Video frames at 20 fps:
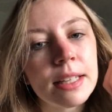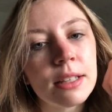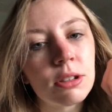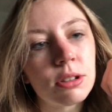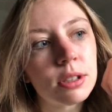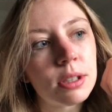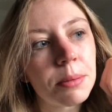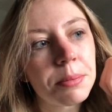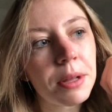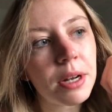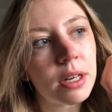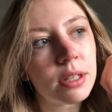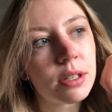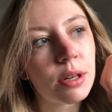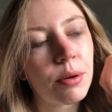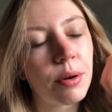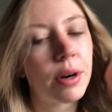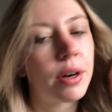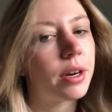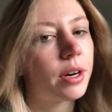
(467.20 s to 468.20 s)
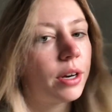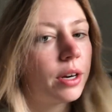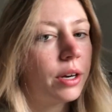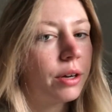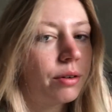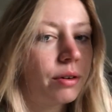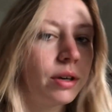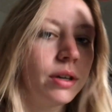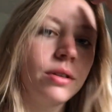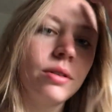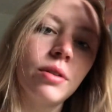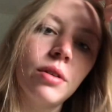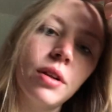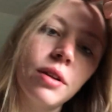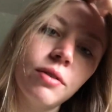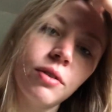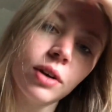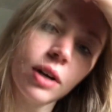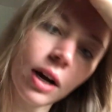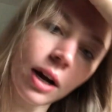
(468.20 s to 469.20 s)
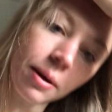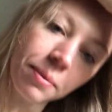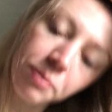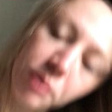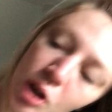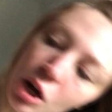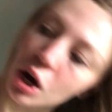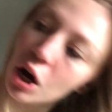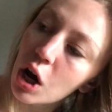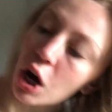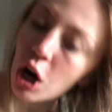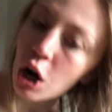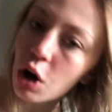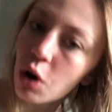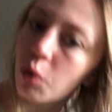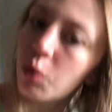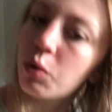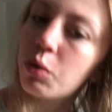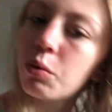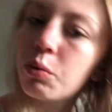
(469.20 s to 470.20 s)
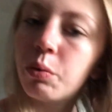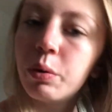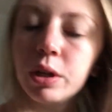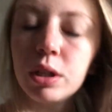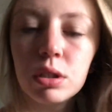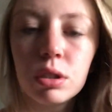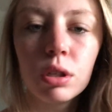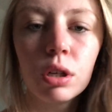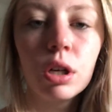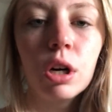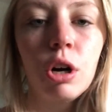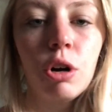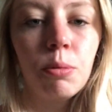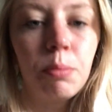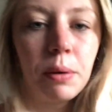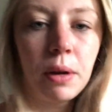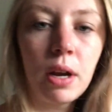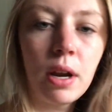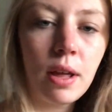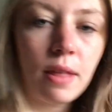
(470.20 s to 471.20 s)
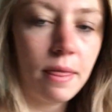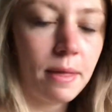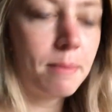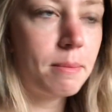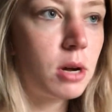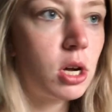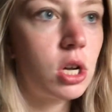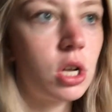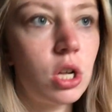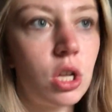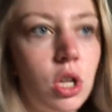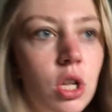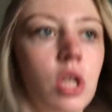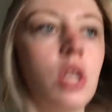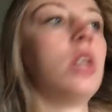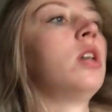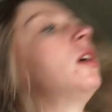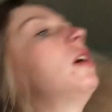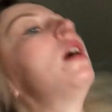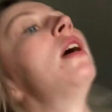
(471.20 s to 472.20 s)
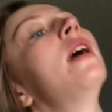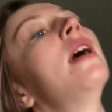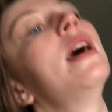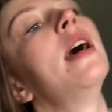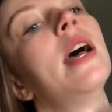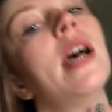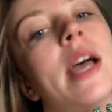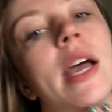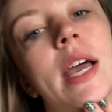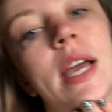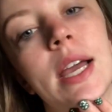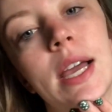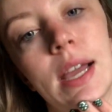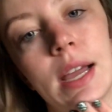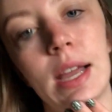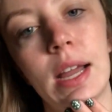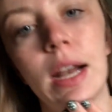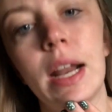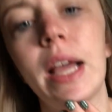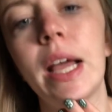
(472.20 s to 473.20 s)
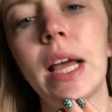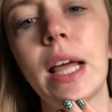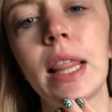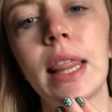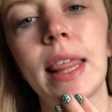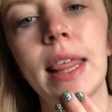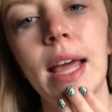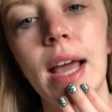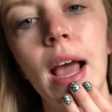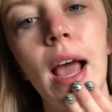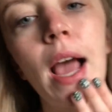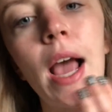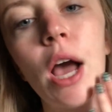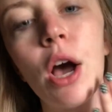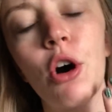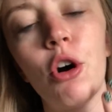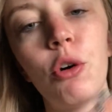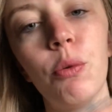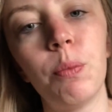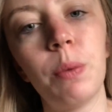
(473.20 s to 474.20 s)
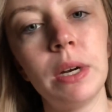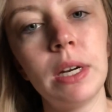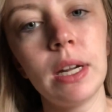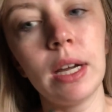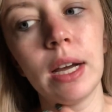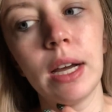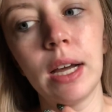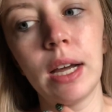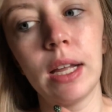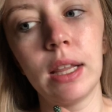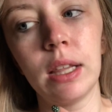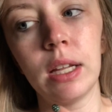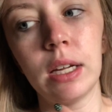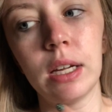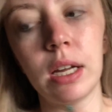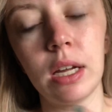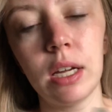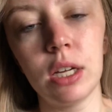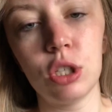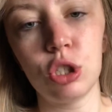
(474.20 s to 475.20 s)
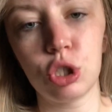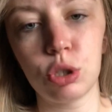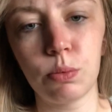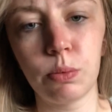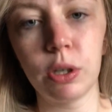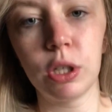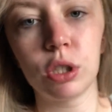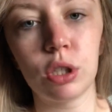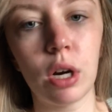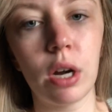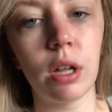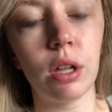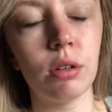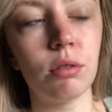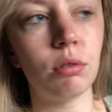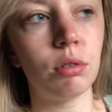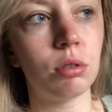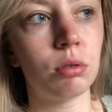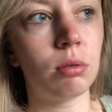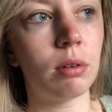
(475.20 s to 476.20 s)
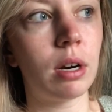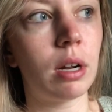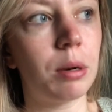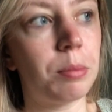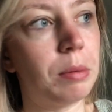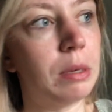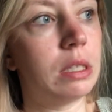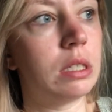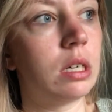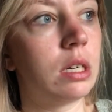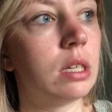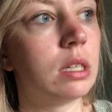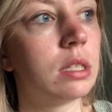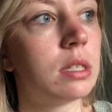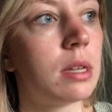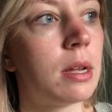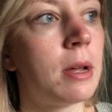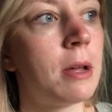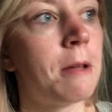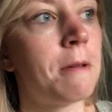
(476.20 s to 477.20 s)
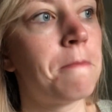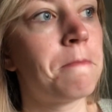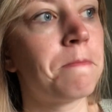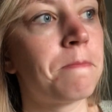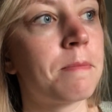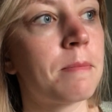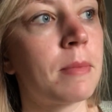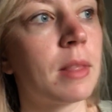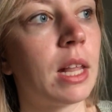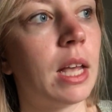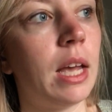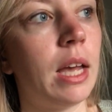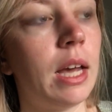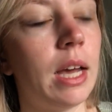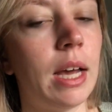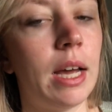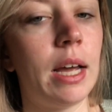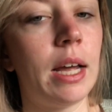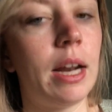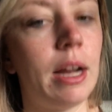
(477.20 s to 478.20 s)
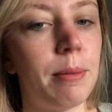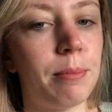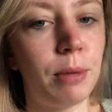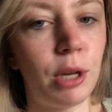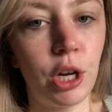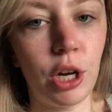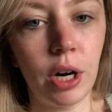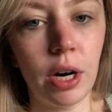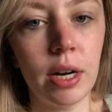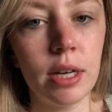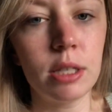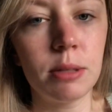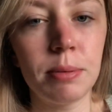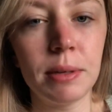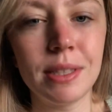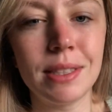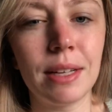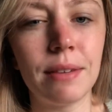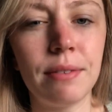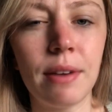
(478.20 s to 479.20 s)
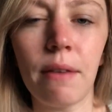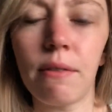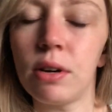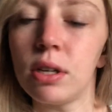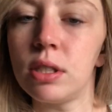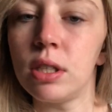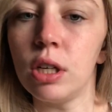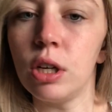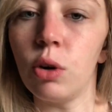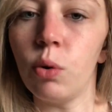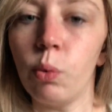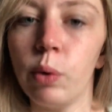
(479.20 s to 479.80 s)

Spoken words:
there's something else I wanted to do and I totally forgot. Oh, Windsor opened in the mall. And they opened it where Charlotte Russe went out of business. And I'm curious because I've never seen a